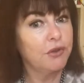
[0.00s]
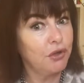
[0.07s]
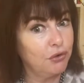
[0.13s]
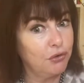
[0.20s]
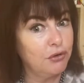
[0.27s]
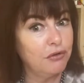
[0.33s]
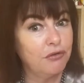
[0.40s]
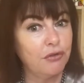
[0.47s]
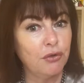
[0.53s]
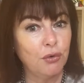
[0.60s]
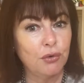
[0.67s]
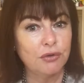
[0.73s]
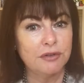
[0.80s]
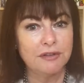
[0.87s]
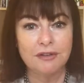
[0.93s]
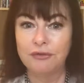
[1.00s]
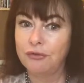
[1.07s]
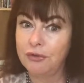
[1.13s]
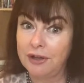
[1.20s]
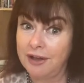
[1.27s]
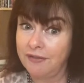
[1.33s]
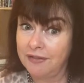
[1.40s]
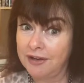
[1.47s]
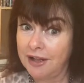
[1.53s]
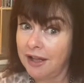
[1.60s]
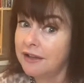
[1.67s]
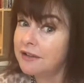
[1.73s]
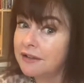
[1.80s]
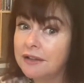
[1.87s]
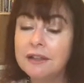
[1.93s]
Who'd have thought? As if we haven't
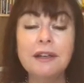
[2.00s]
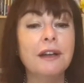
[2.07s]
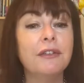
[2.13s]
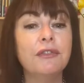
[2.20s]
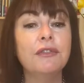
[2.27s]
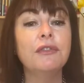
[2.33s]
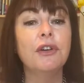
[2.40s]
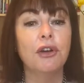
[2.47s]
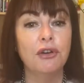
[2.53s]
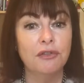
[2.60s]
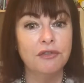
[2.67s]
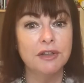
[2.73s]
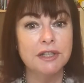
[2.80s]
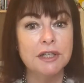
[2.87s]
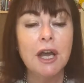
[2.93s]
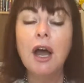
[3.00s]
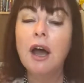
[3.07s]
had enough of COVID,